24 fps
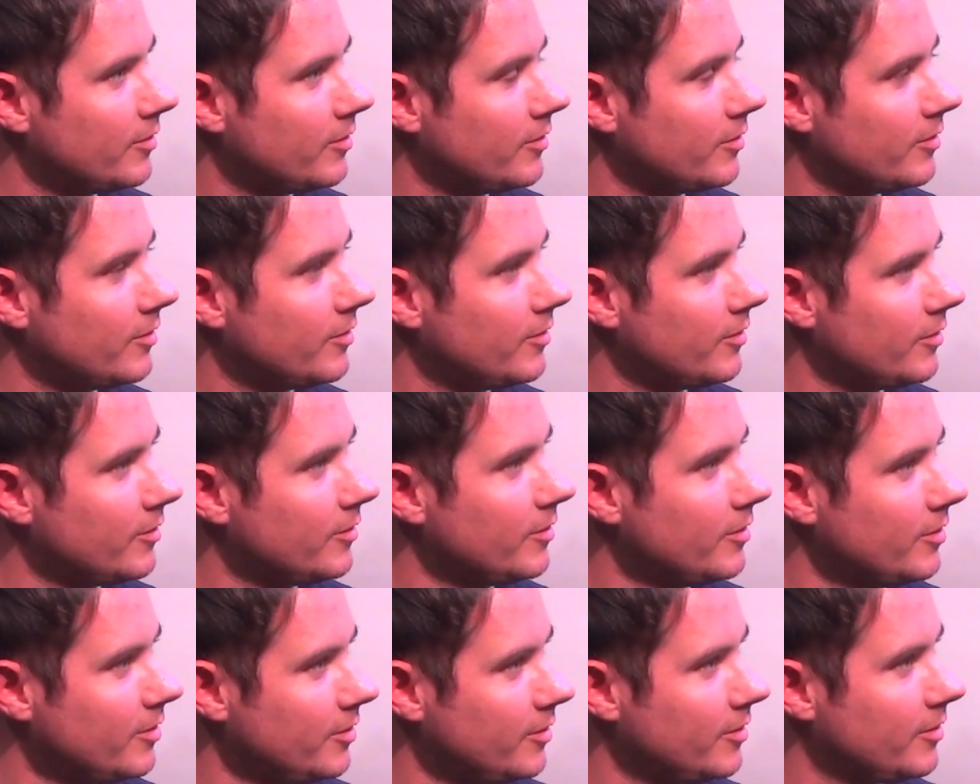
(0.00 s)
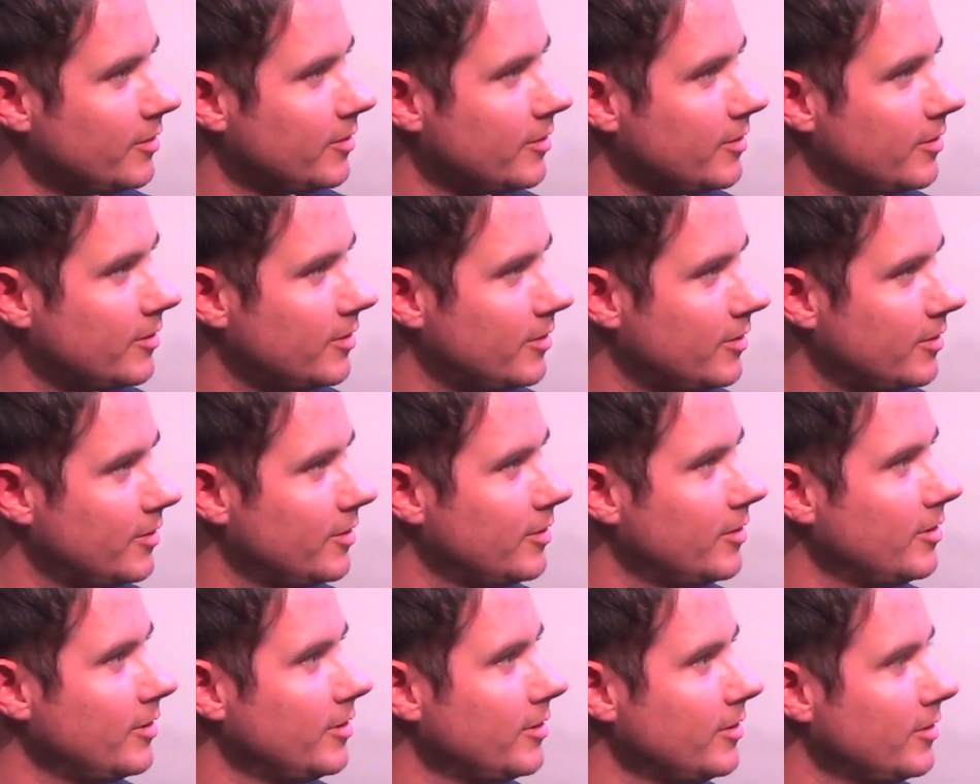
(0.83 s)

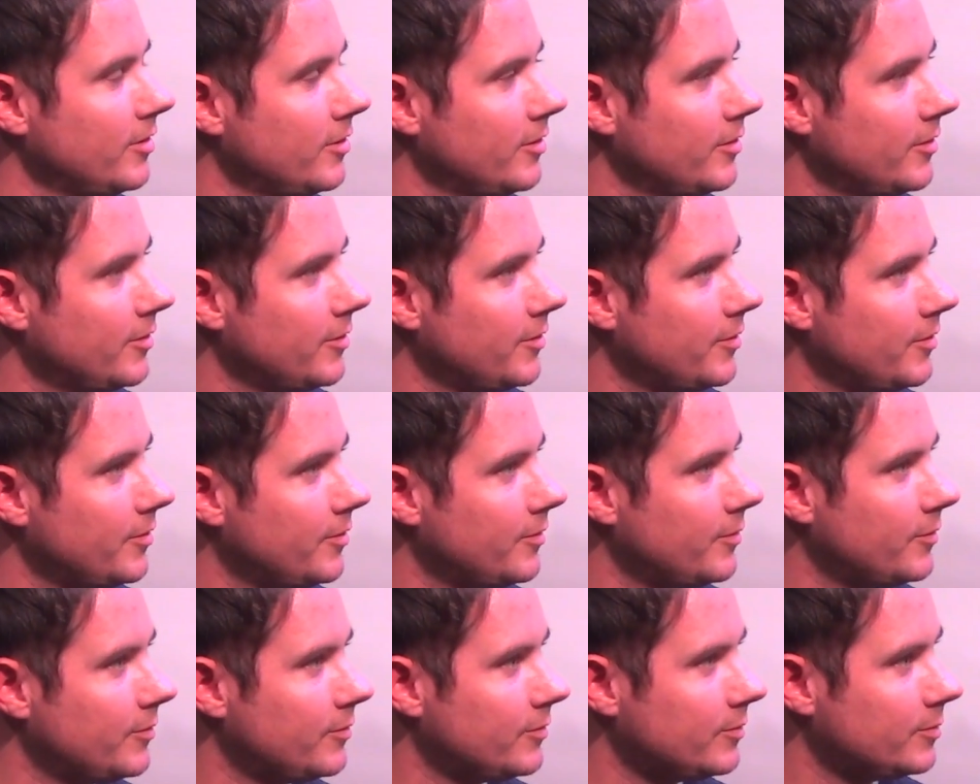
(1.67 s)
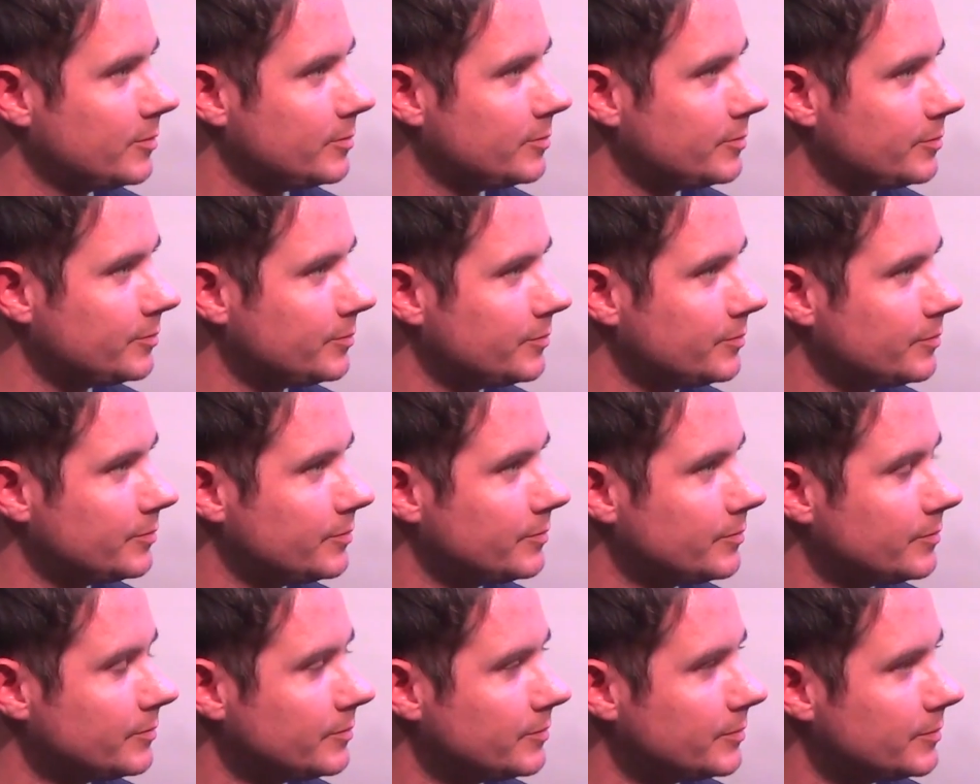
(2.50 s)

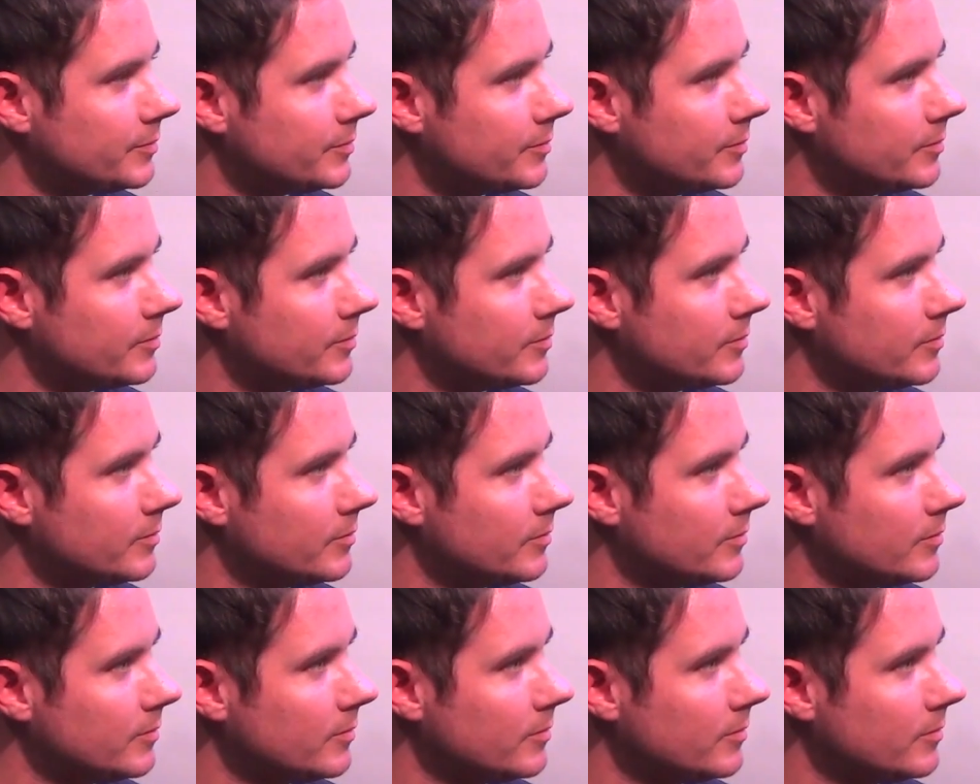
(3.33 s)
(not speaking)